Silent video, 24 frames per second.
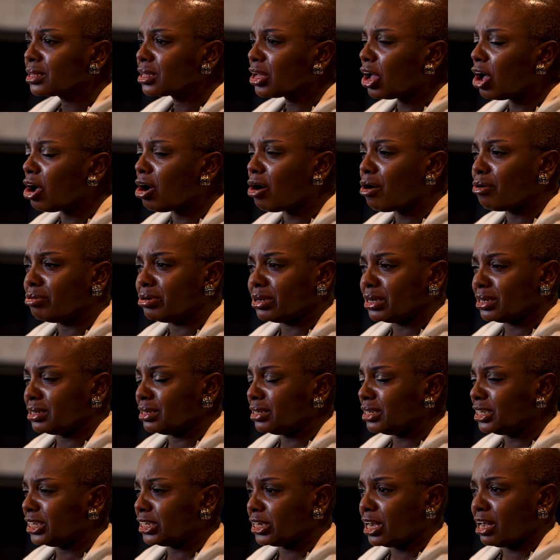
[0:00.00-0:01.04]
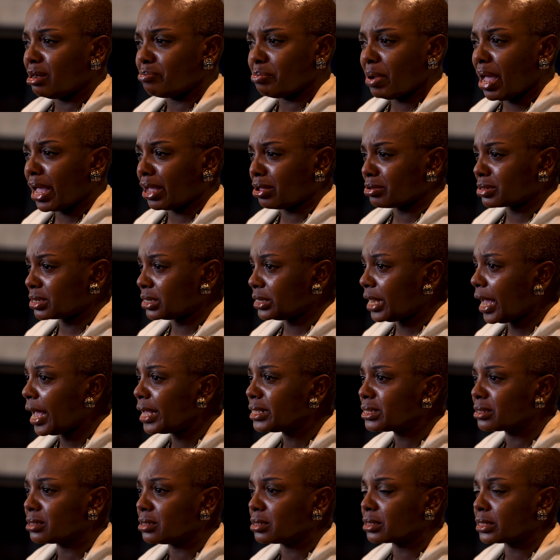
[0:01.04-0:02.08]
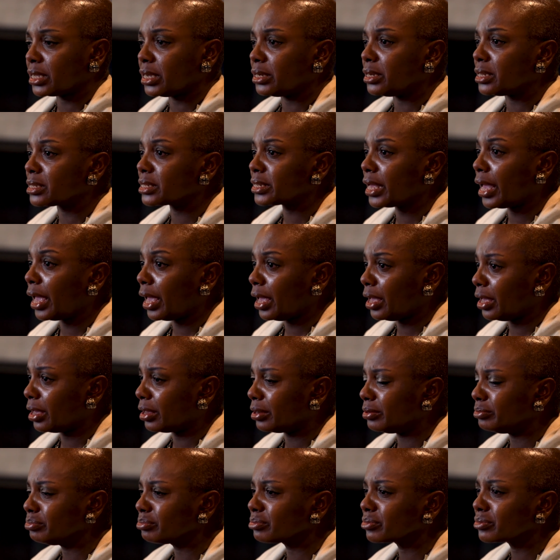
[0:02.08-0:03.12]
holding John Michael's license in his hand.